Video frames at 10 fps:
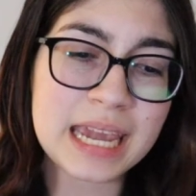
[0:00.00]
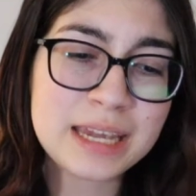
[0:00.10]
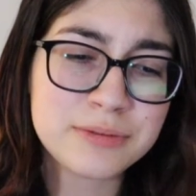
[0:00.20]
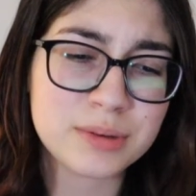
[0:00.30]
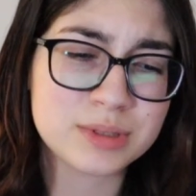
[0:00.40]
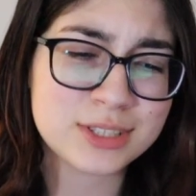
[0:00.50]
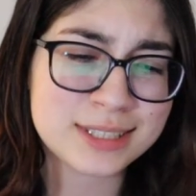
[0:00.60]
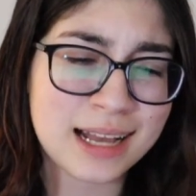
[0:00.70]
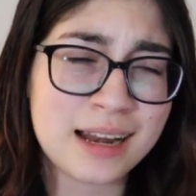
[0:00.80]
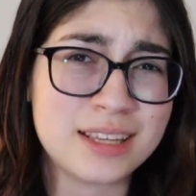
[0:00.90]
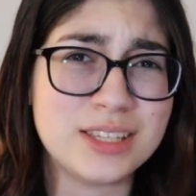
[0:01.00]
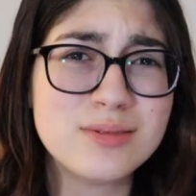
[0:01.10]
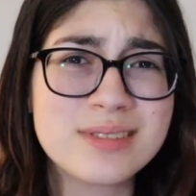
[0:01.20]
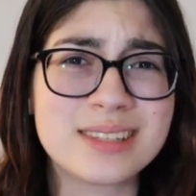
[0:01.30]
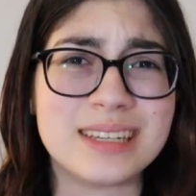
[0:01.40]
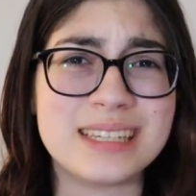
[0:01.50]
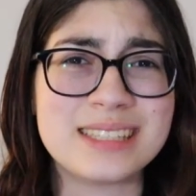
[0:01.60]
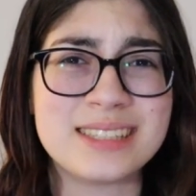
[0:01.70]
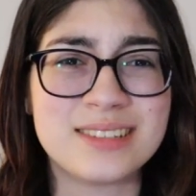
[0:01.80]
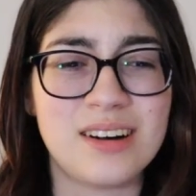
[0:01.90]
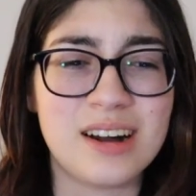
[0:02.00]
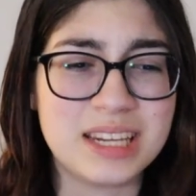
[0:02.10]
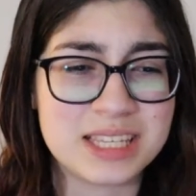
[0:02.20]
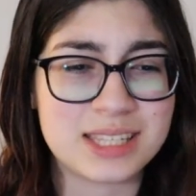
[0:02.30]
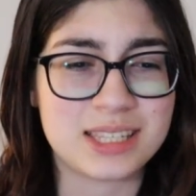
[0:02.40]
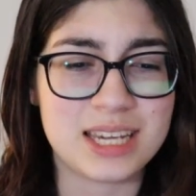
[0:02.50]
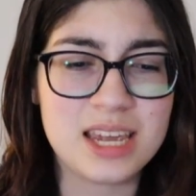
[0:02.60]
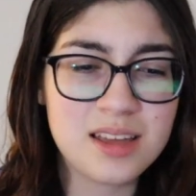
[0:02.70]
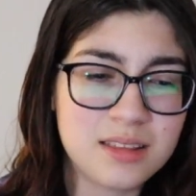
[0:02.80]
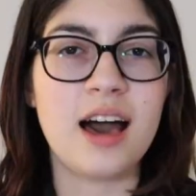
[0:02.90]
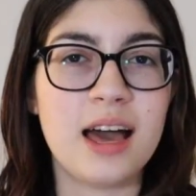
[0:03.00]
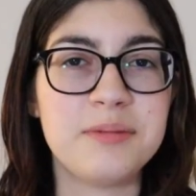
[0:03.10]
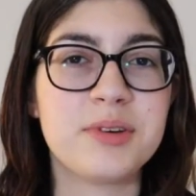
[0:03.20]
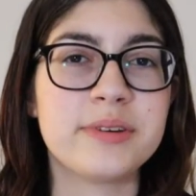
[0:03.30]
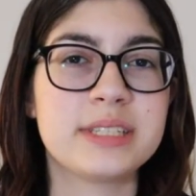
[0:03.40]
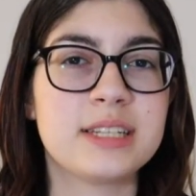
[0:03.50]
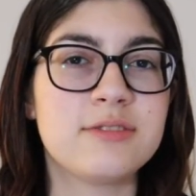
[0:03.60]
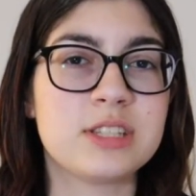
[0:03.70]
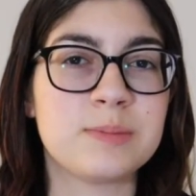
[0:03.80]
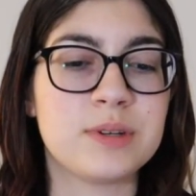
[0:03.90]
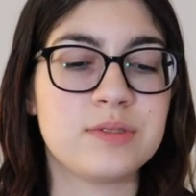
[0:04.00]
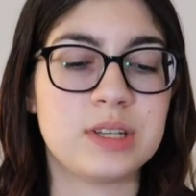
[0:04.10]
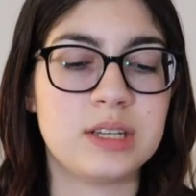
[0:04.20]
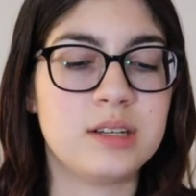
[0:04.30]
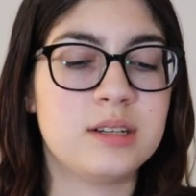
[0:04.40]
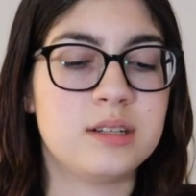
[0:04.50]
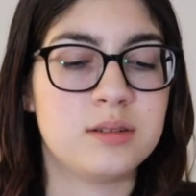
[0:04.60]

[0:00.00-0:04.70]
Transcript: Ava was just kind of useless, honestly. I'm going to give this movie